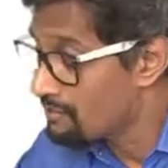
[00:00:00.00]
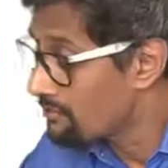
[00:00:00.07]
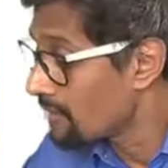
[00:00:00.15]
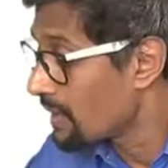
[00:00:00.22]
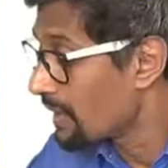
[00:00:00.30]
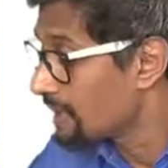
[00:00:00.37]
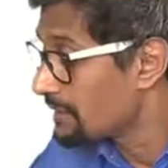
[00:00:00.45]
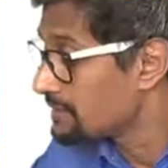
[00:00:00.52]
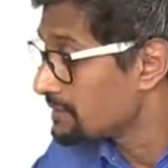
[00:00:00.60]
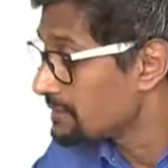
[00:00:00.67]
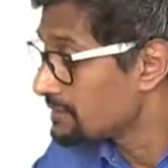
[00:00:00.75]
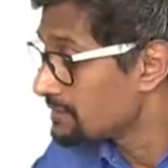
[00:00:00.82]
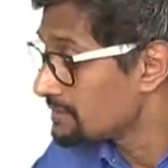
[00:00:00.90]

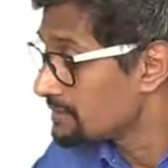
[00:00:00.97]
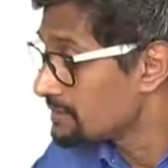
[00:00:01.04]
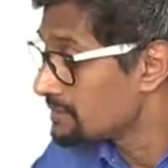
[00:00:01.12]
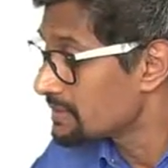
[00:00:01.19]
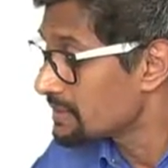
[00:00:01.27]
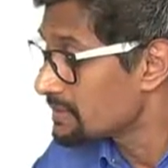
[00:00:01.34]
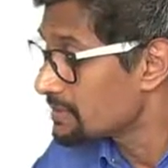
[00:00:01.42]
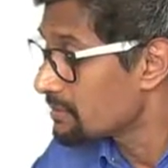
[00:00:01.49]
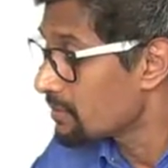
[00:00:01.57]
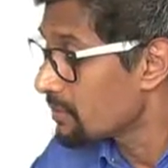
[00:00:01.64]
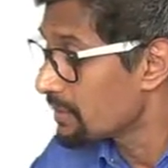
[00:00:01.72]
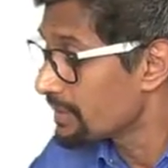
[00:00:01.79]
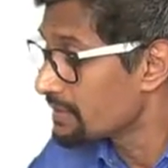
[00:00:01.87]
minus zero
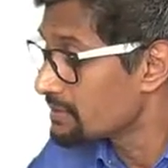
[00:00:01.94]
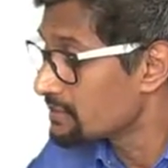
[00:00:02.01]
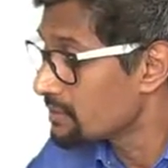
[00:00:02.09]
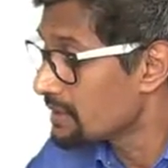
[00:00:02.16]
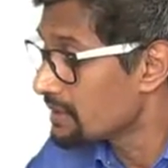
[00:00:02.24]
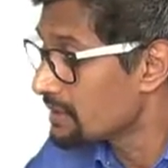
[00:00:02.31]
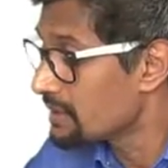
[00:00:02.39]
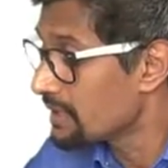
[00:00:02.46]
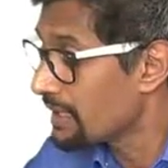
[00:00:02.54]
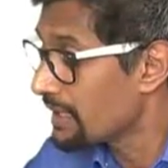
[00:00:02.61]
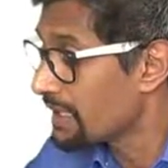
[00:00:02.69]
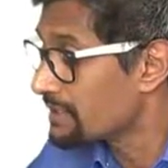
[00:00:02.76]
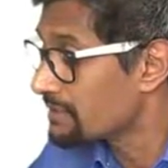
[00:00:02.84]
point one
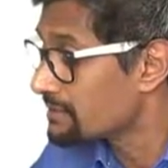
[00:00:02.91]
eight.